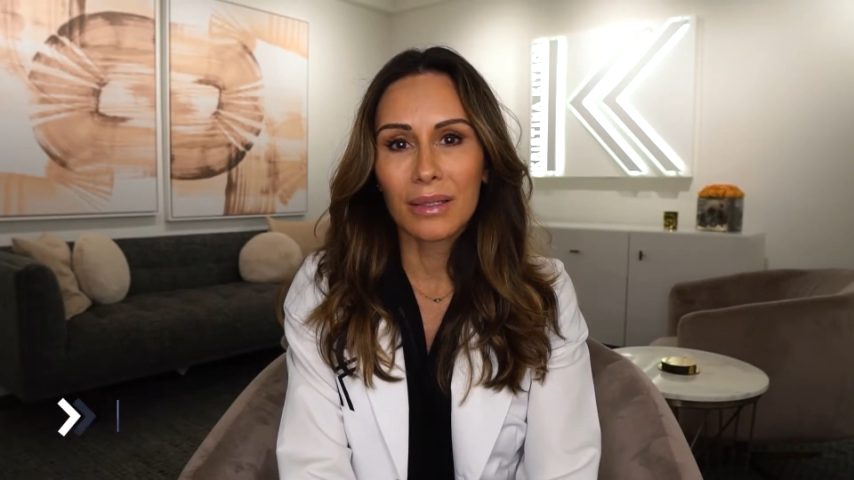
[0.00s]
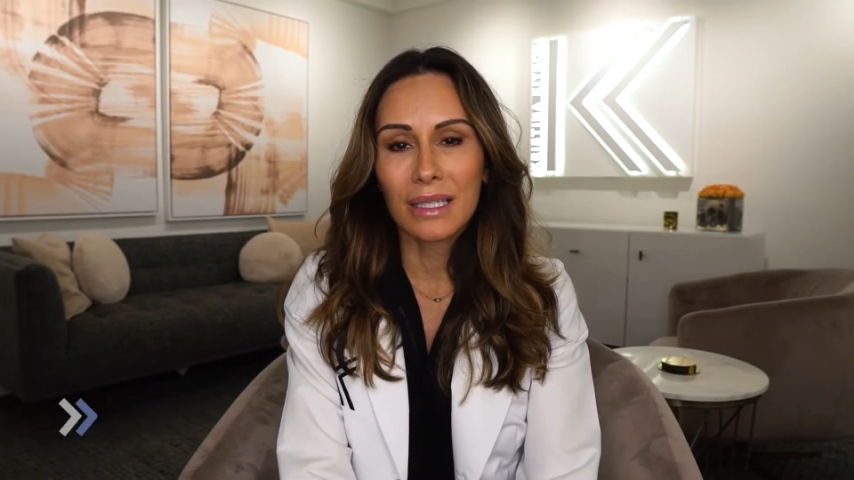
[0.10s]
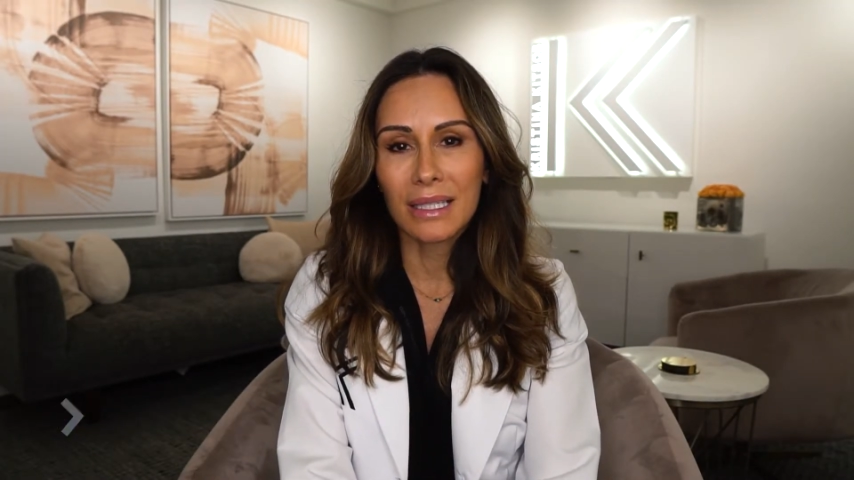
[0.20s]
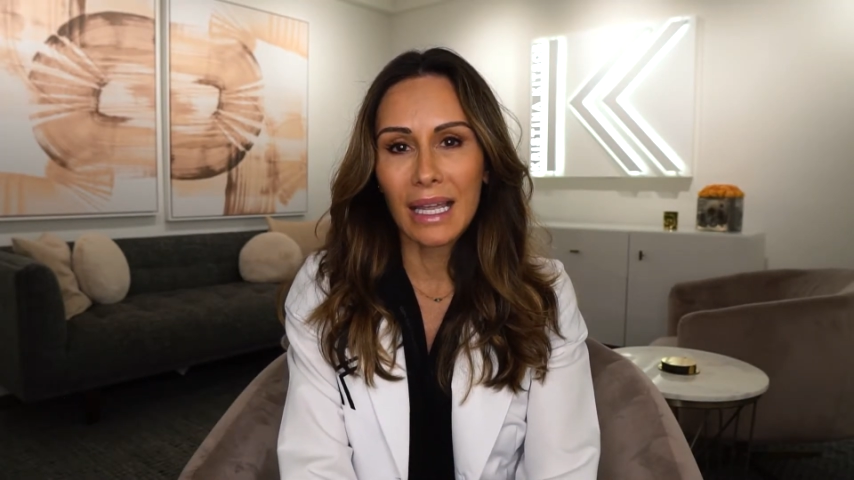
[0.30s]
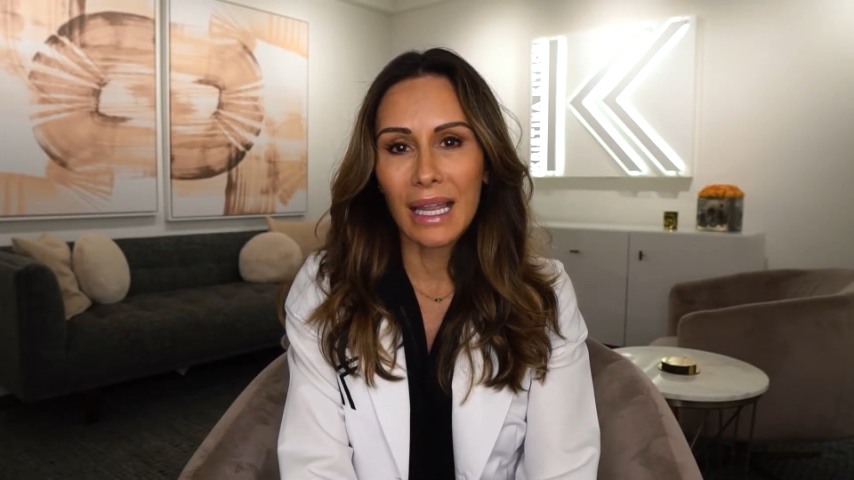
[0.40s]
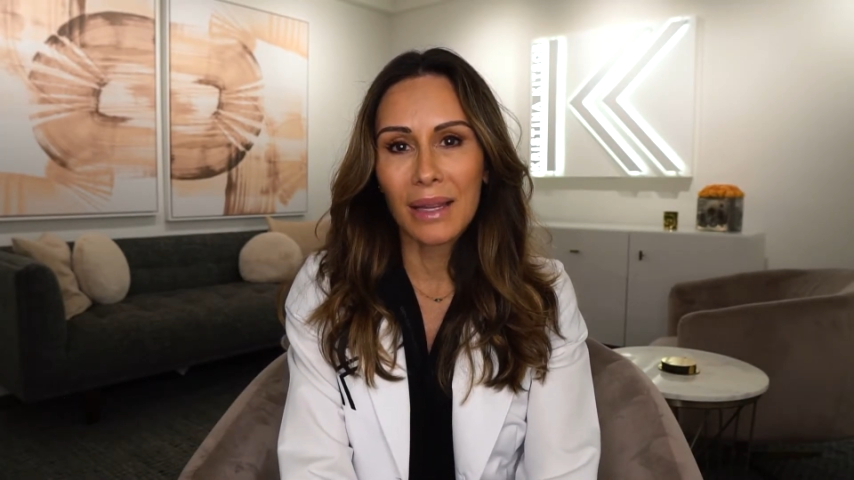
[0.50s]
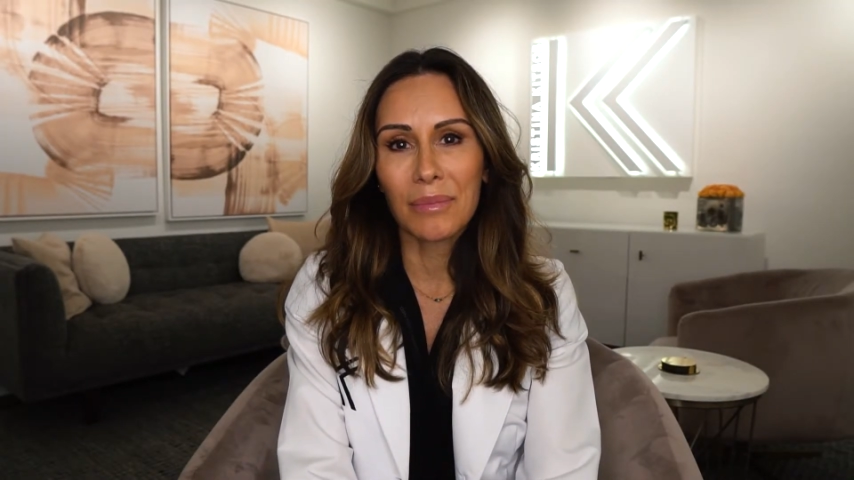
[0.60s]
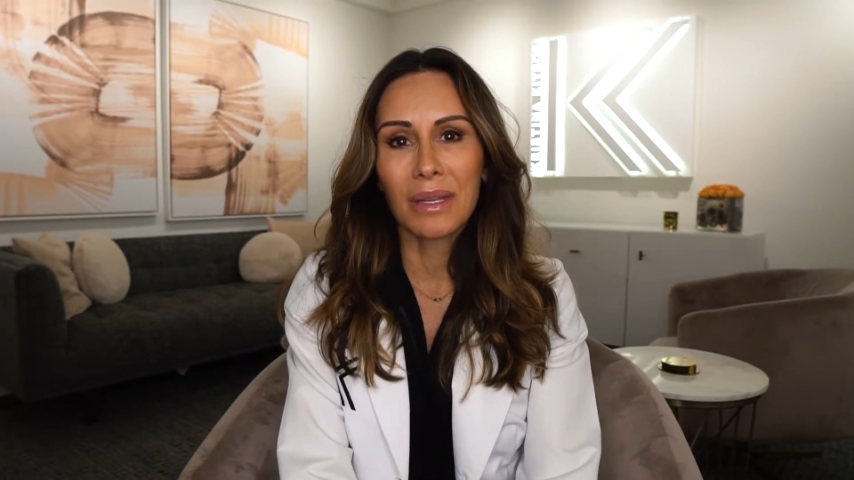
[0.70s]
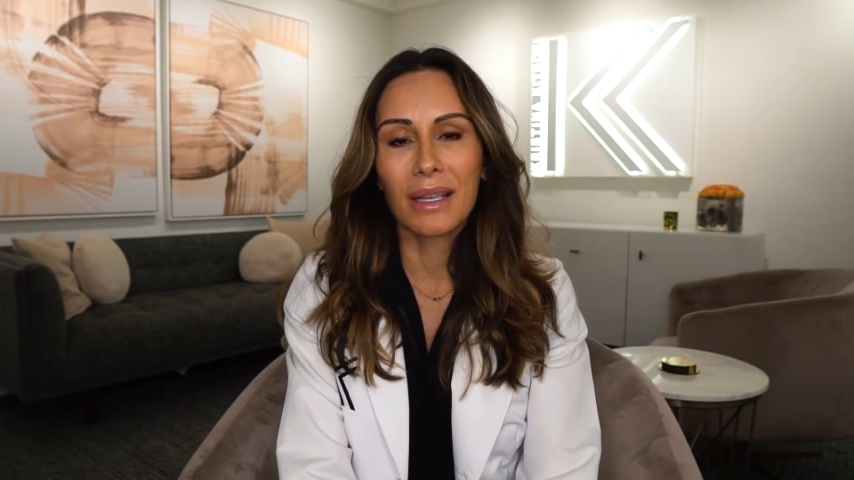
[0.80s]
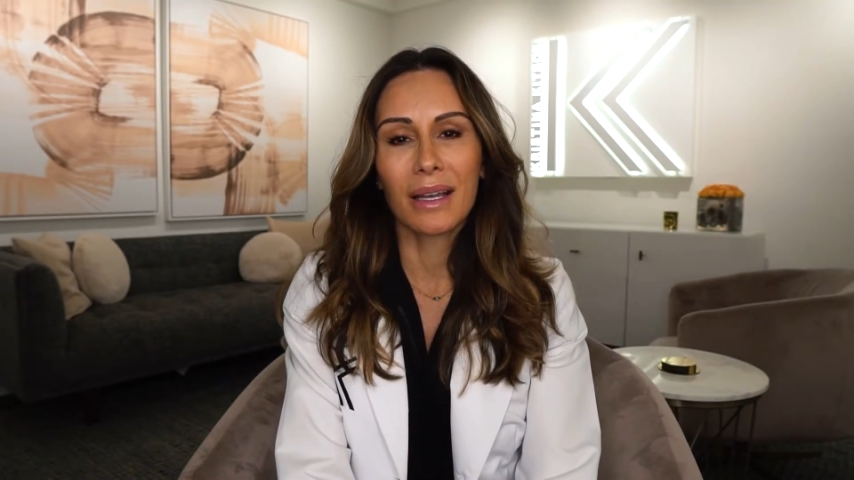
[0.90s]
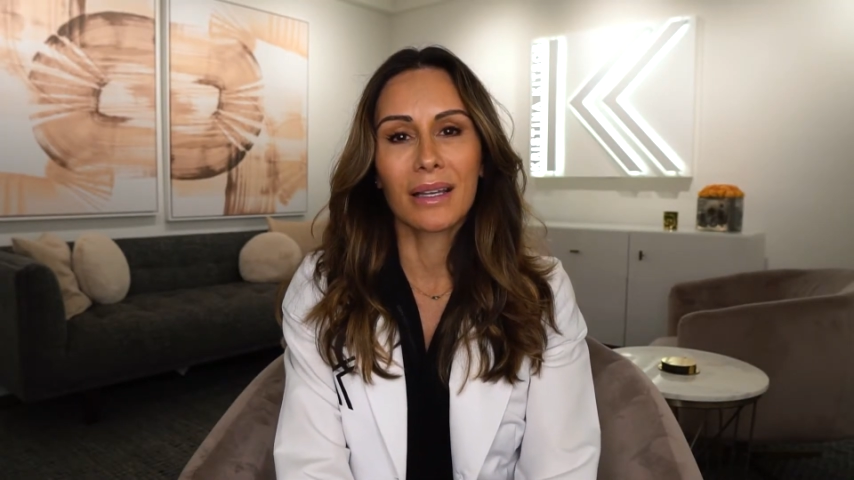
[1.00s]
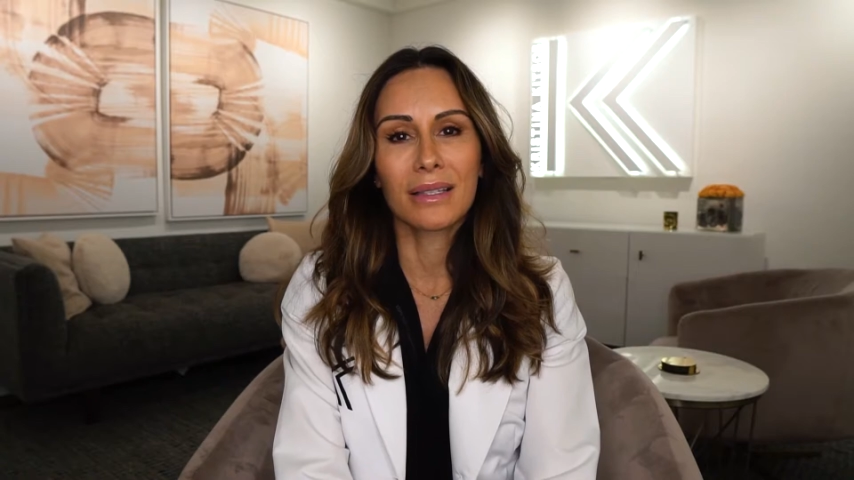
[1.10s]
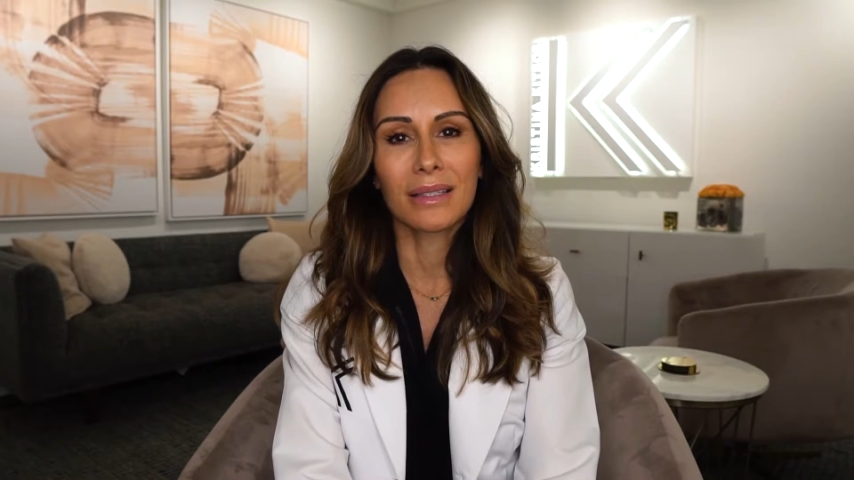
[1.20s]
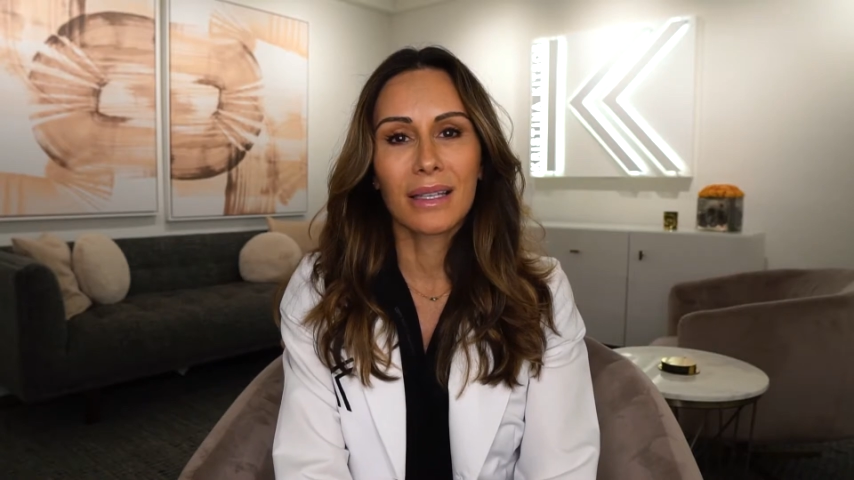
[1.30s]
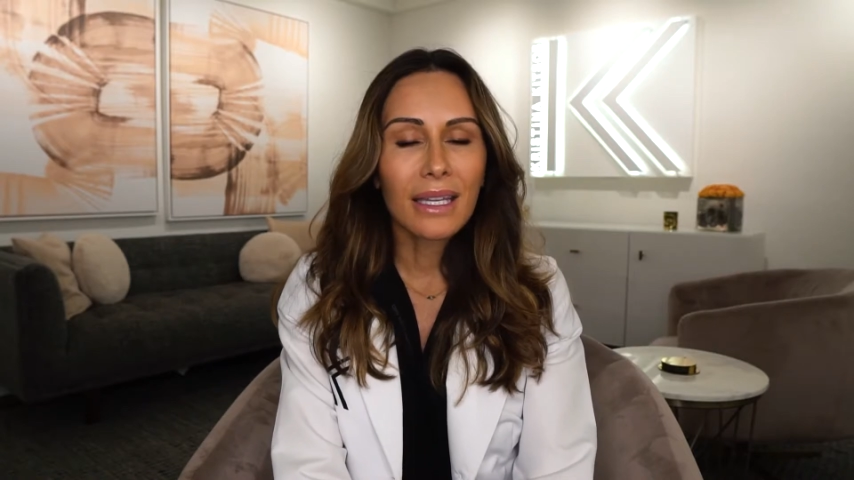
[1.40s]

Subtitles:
today because